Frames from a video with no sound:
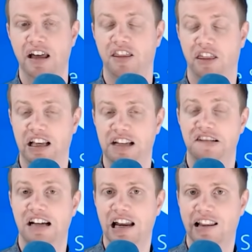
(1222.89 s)
The thing is
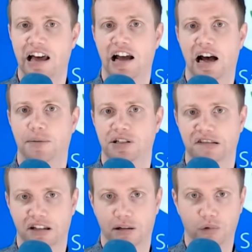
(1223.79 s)
you got a lot of
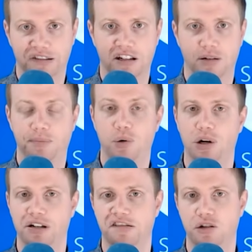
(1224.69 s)
options. And what's going to be
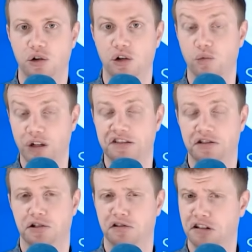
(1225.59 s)
important is to do your
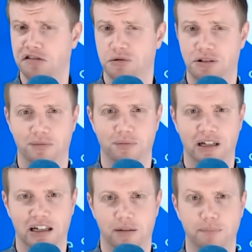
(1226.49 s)
research. There's also some
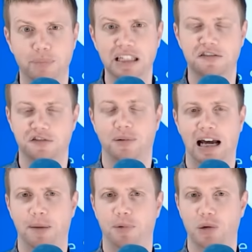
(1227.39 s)
um, Beats from
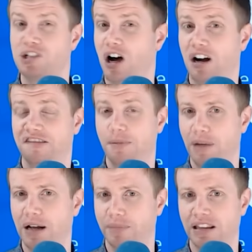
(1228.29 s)
Apple, which honestly
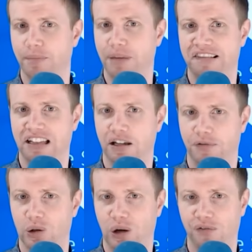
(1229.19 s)
might be the best thing if
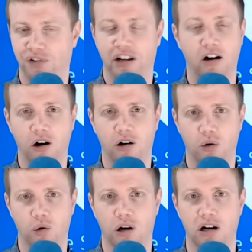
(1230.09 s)
you're looking for like
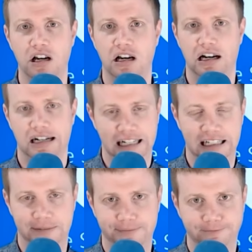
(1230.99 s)
hardcore
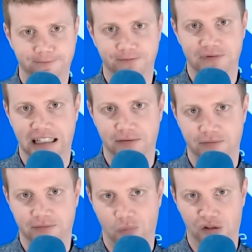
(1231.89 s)
um, like
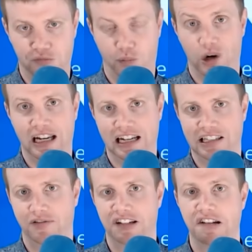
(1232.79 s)
sporting
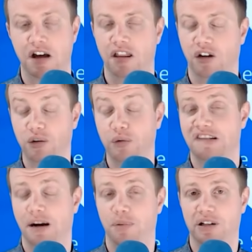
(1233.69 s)
activities. The only
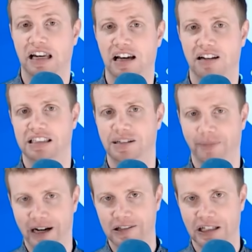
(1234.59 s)
reason I point that out is
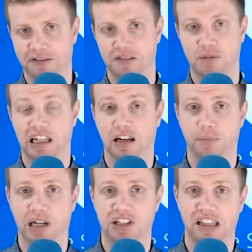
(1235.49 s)
that Microsoft is making a
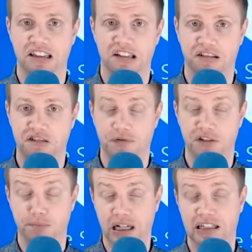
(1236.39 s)
pitch that the
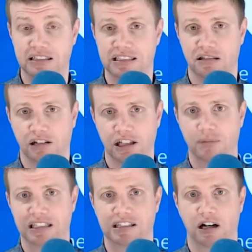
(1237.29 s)
Surface Buds or
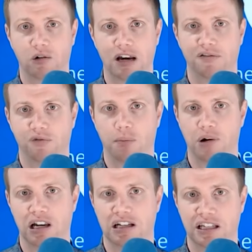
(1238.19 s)
earbuds are great for
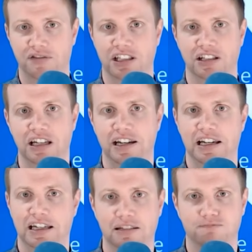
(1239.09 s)
productivity.
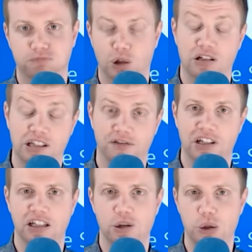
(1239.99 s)

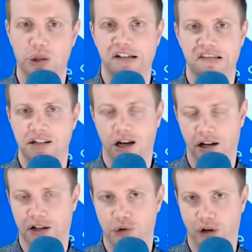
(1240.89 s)
Productivity usually isn't done
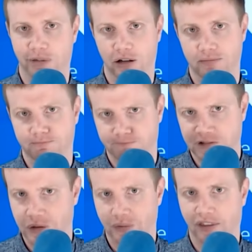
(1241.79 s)
on a treadmill.
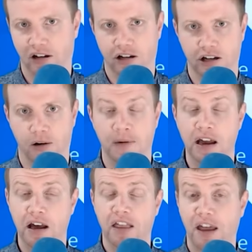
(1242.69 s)
So there you go.
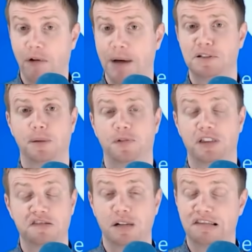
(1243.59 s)
That wraps it up for
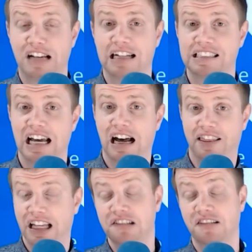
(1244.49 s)
this week's guys. Uh,
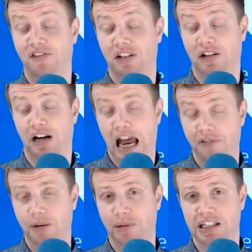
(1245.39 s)
thanks for
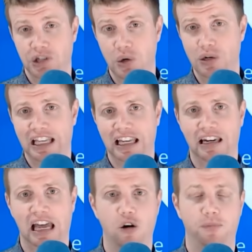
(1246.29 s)
everybody tuning
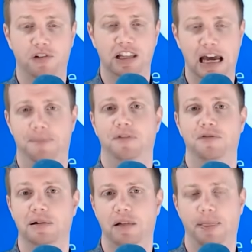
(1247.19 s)
in. Hopefully,
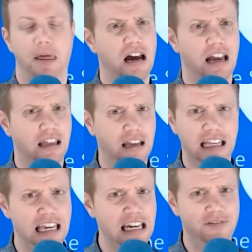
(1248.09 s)
happy. I, I
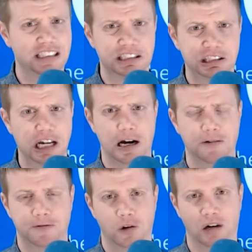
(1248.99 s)
can't even sign
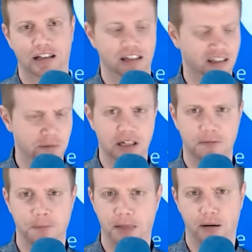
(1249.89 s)
off correctly. It's been
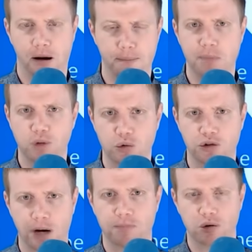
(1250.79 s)
a, a mumbo
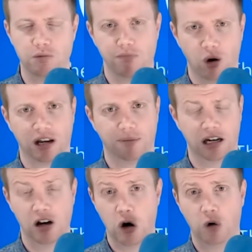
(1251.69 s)
jumbo morning,
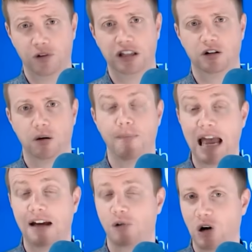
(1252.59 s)
but hopefully, your
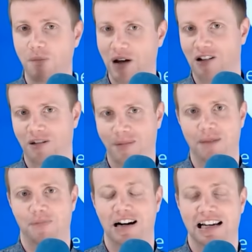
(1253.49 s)
May will go better than
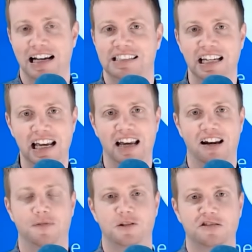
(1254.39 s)
my podcast and
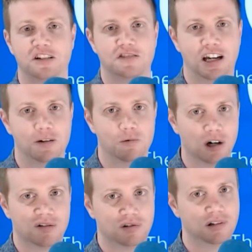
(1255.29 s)
have yourselves a
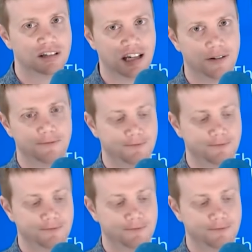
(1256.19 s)
wonderful day.